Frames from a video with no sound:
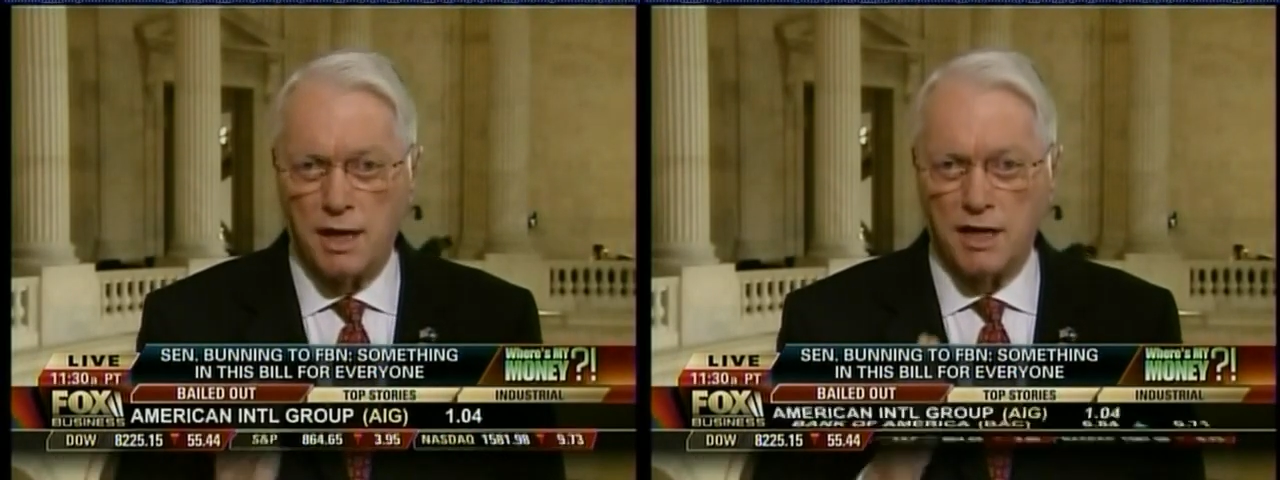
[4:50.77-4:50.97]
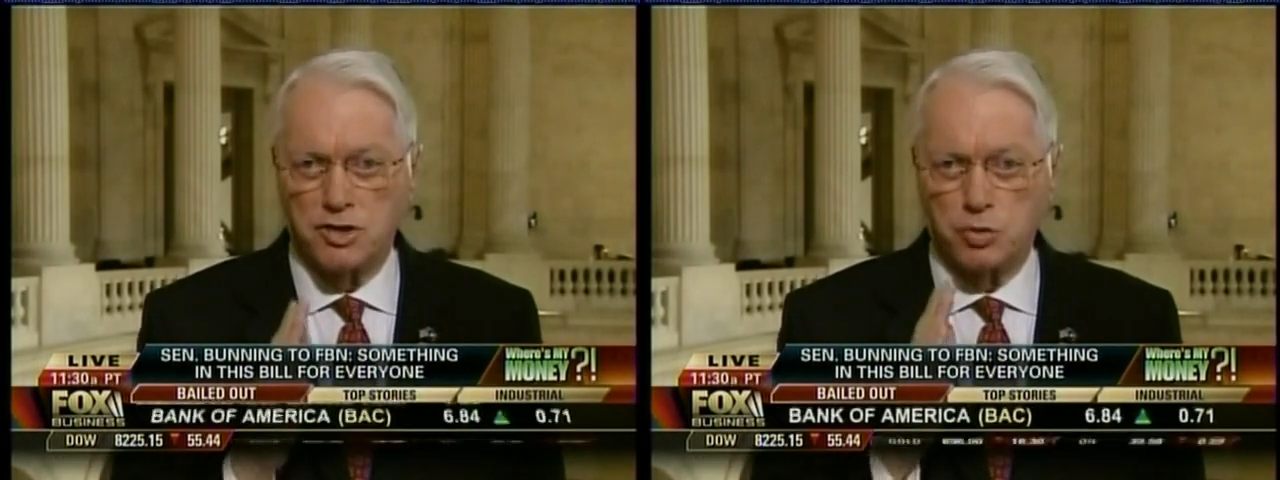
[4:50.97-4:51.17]

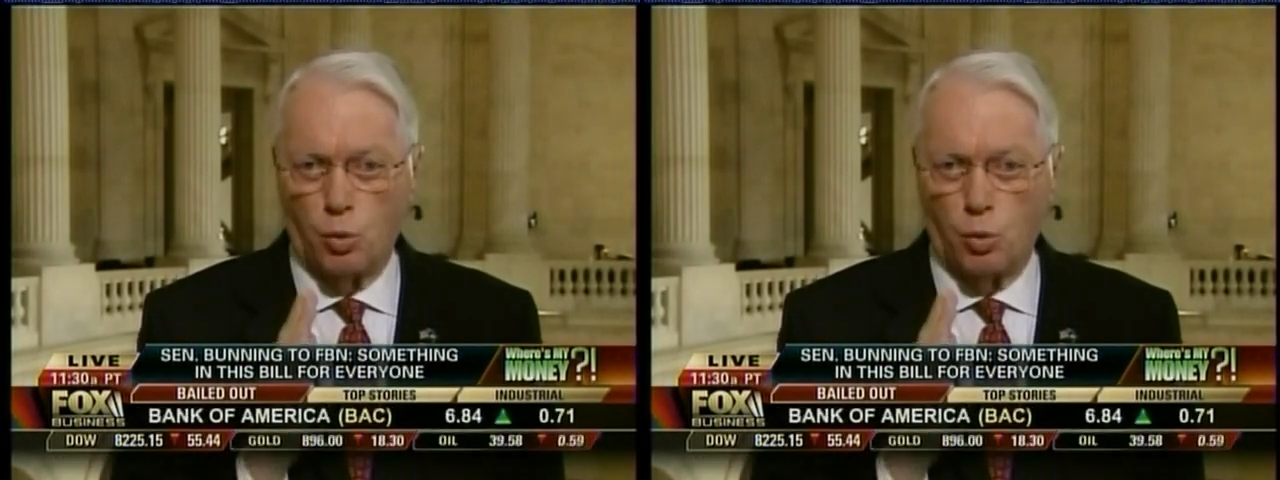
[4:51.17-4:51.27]
is